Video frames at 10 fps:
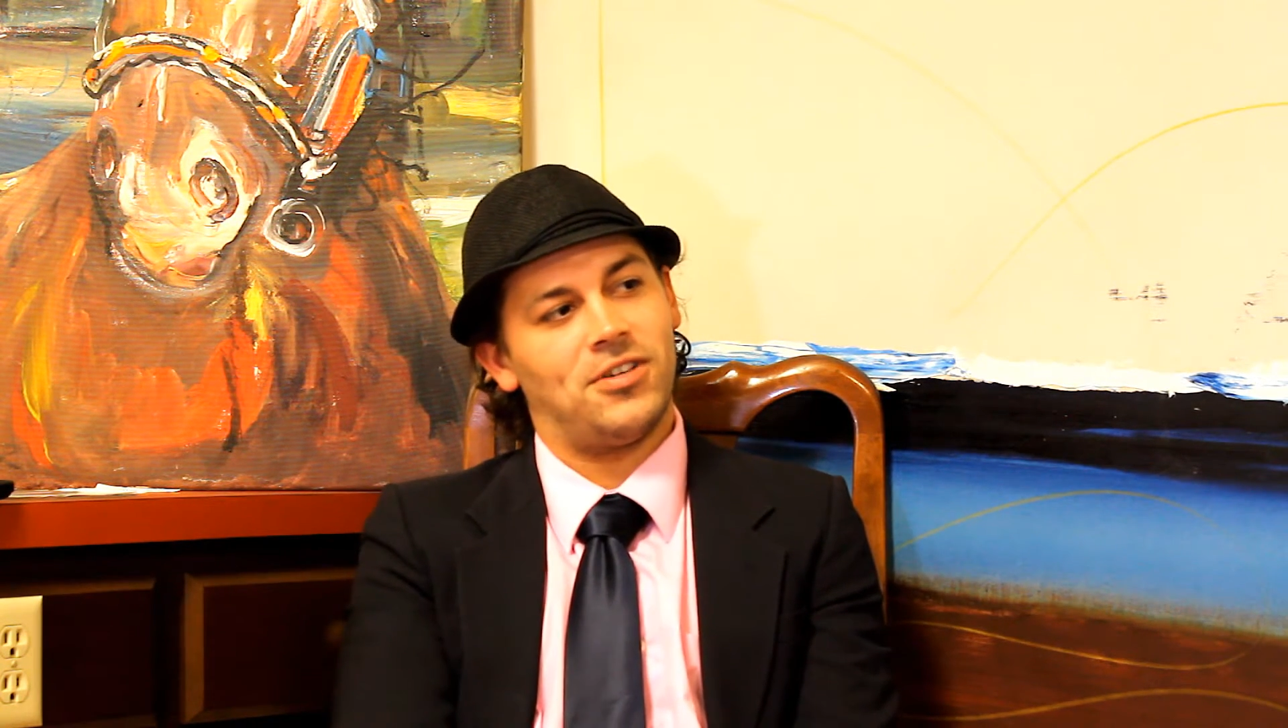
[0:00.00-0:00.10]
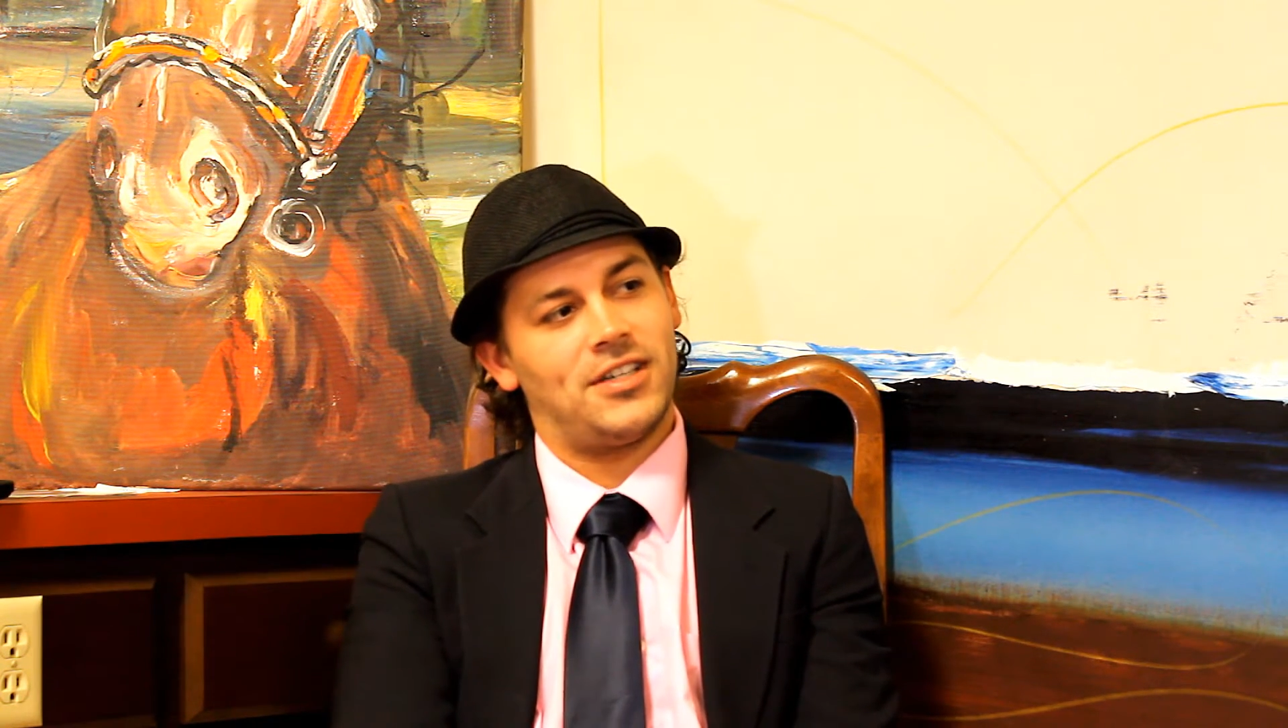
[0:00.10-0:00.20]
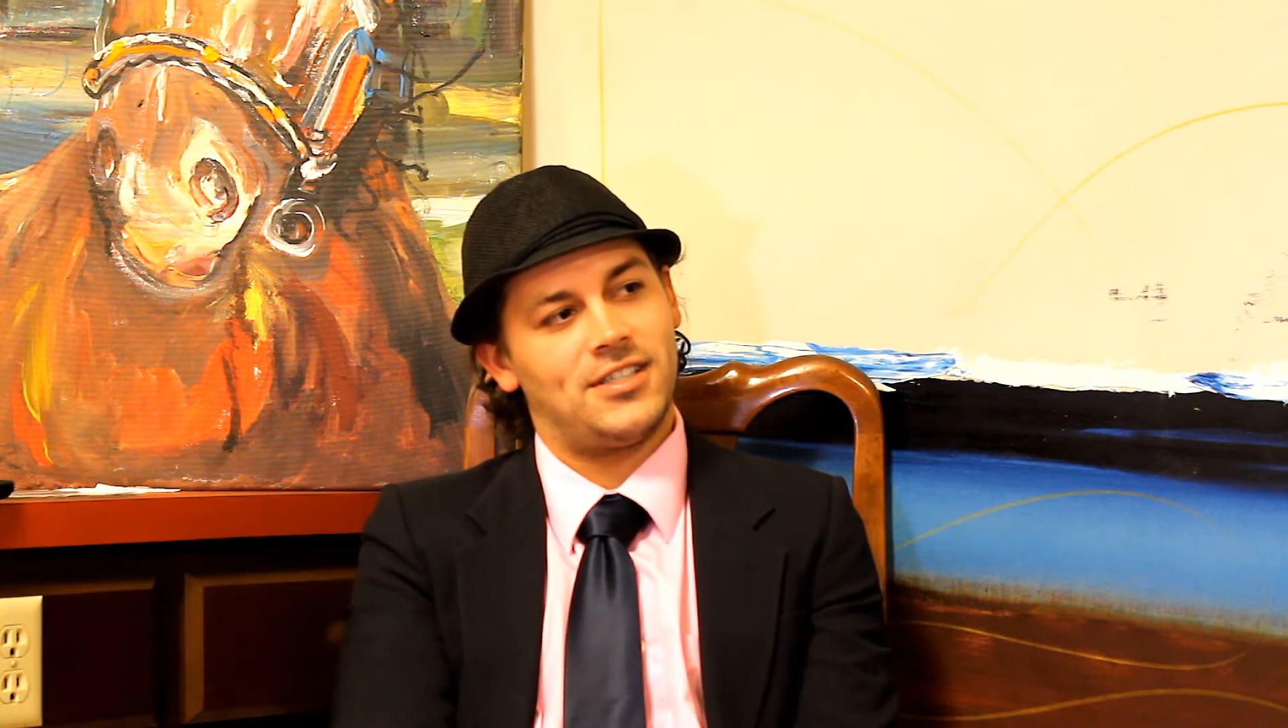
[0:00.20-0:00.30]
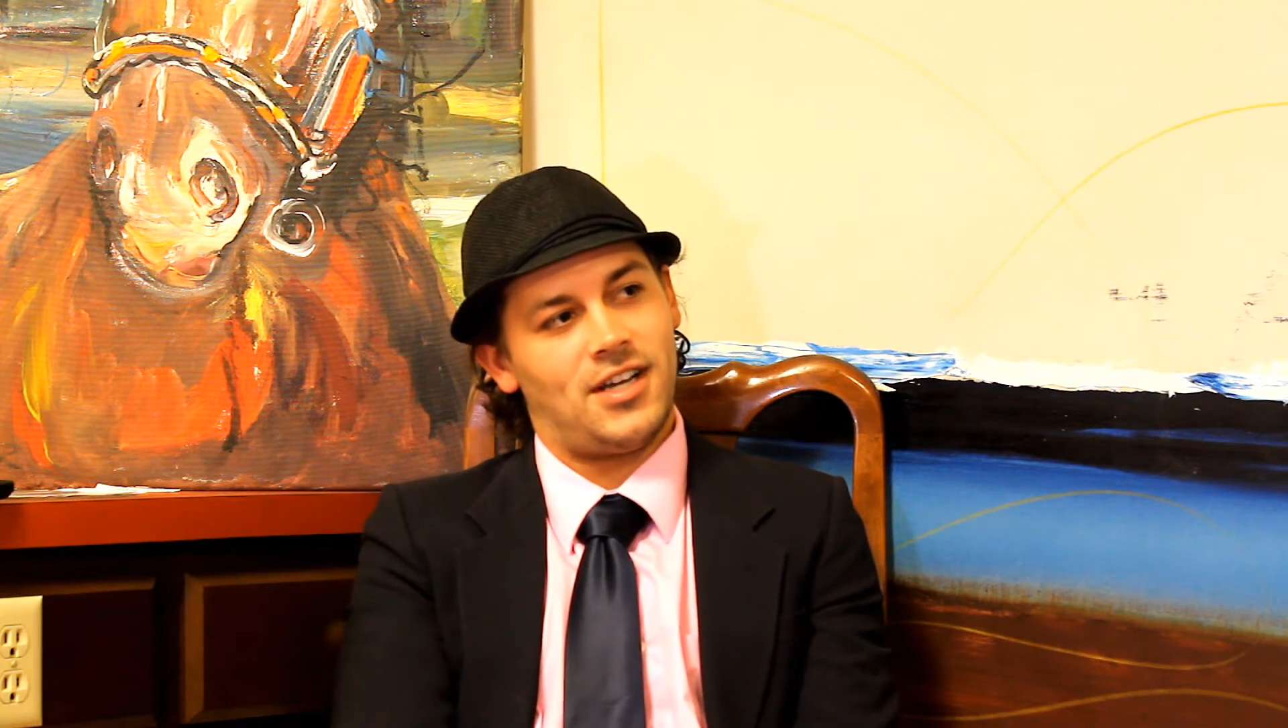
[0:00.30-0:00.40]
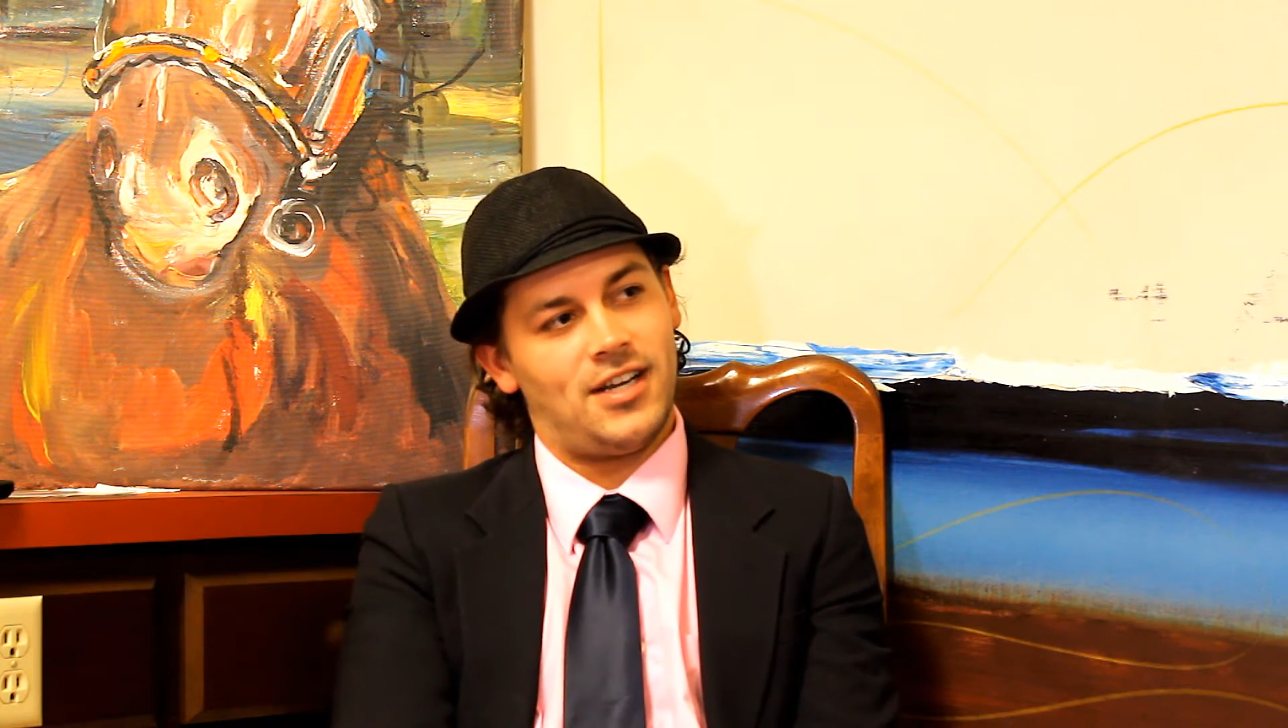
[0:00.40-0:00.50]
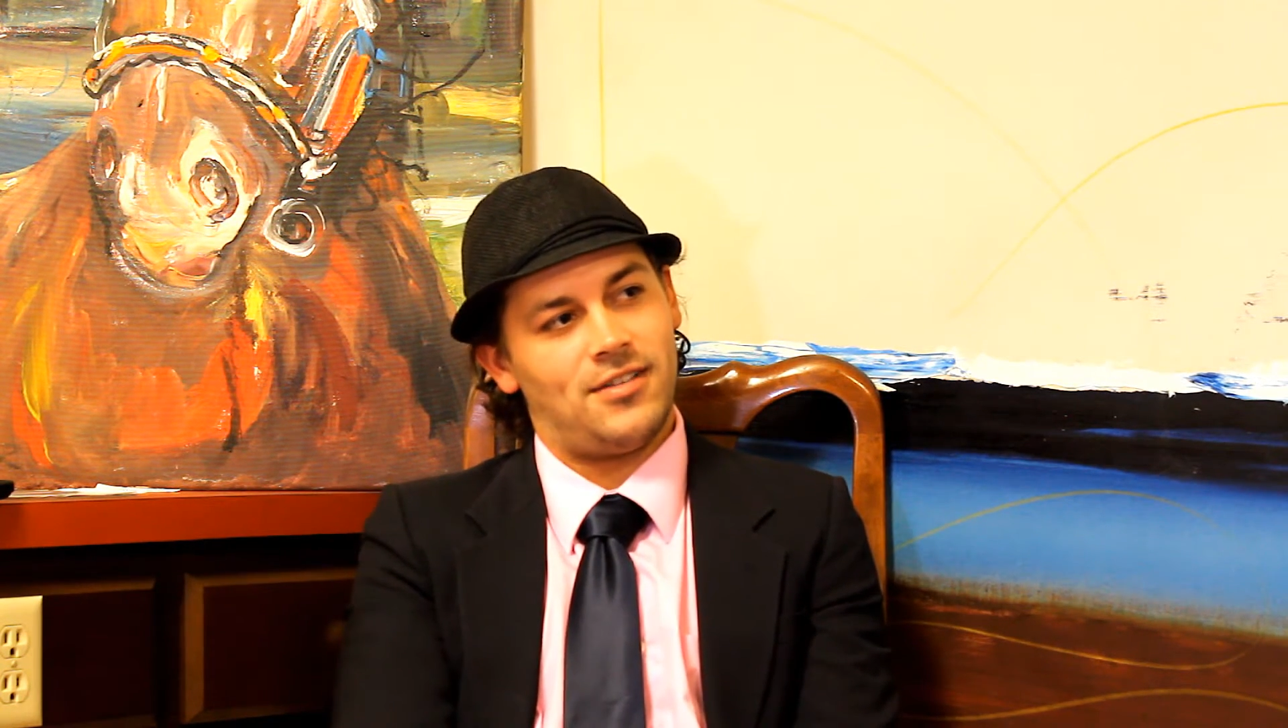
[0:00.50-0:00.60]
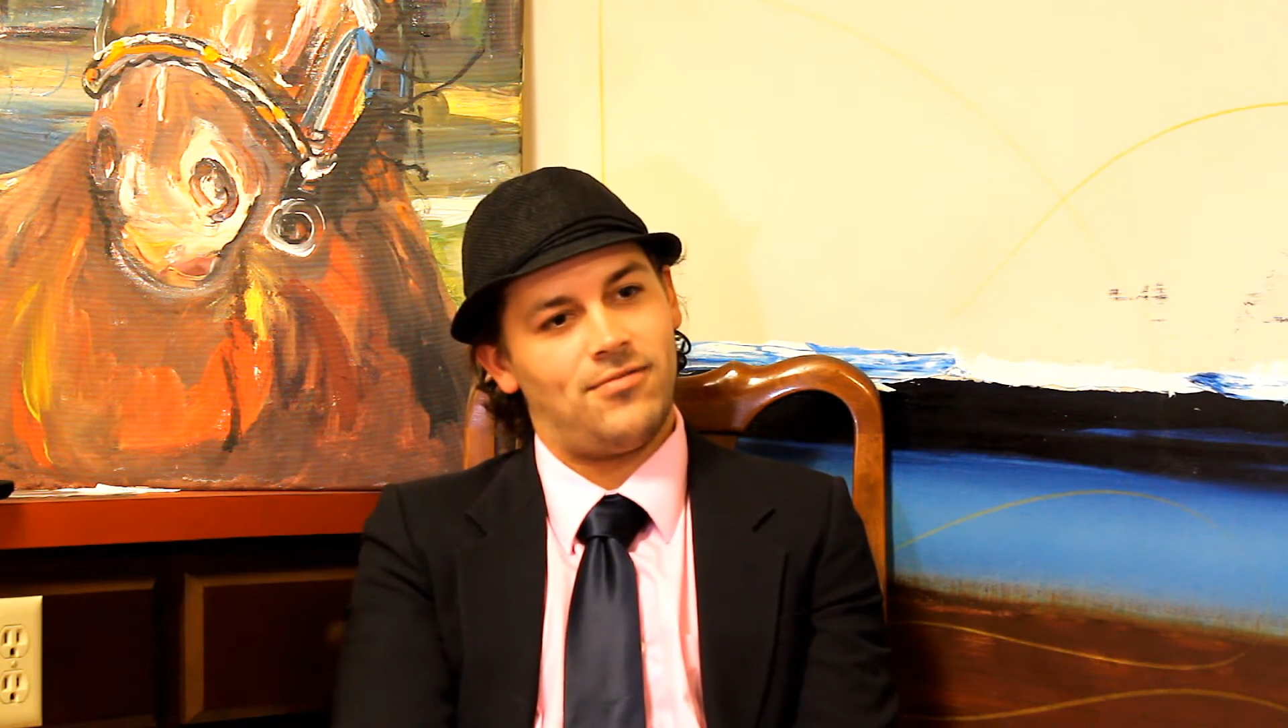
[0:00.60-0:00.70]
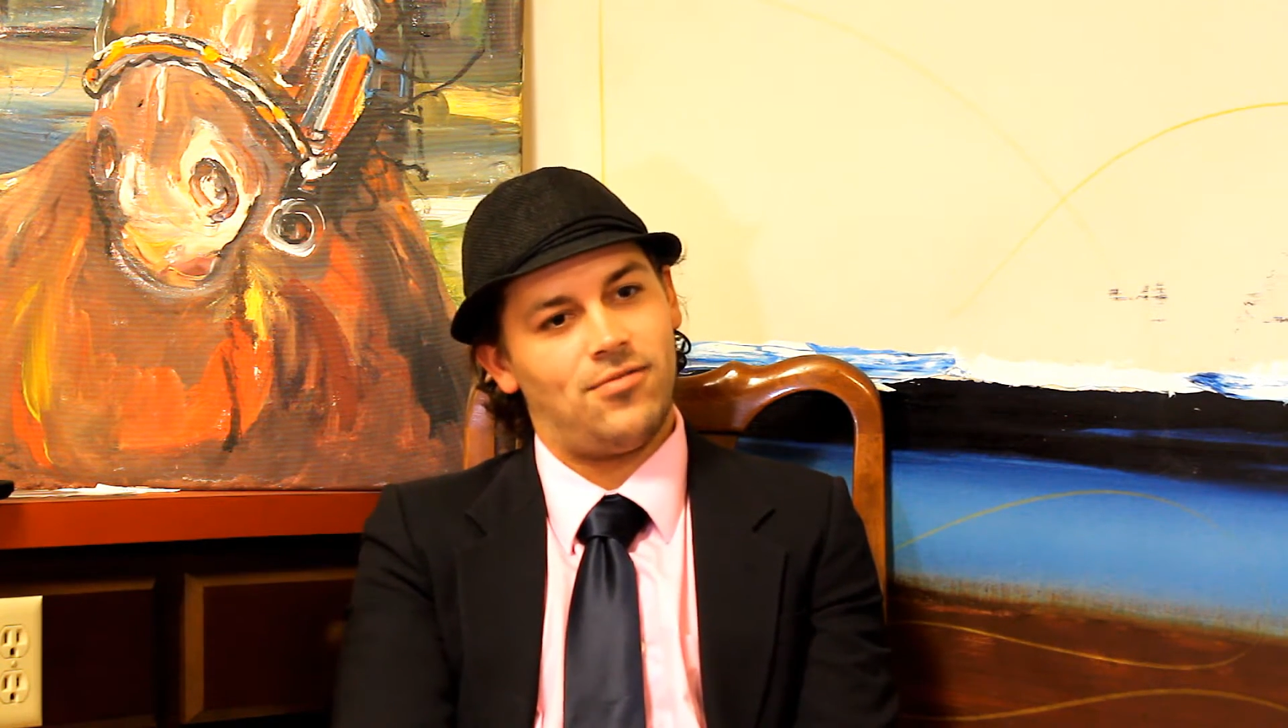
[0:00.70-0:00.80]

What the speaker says: excited